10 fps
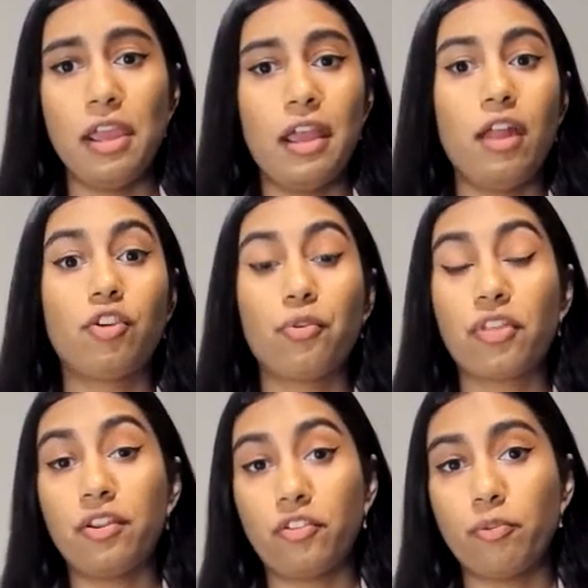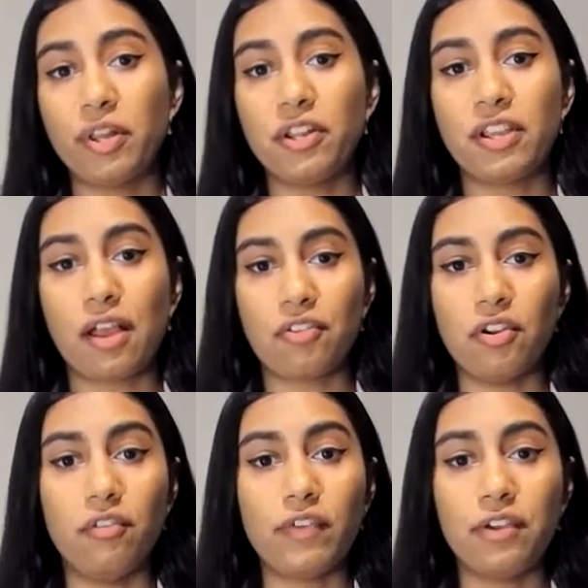It shows that disability as an
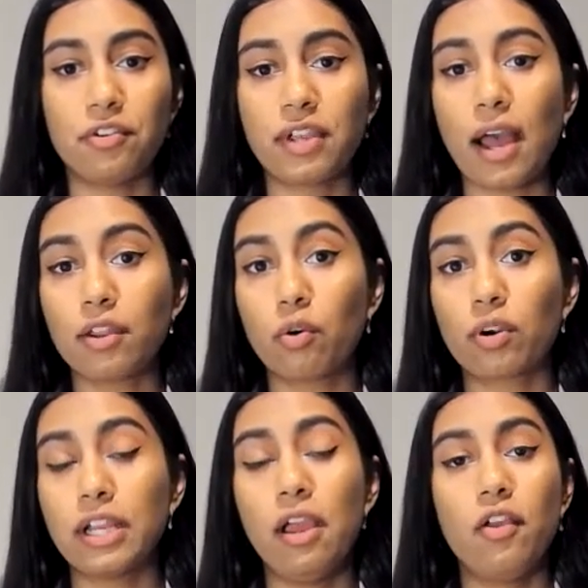invented category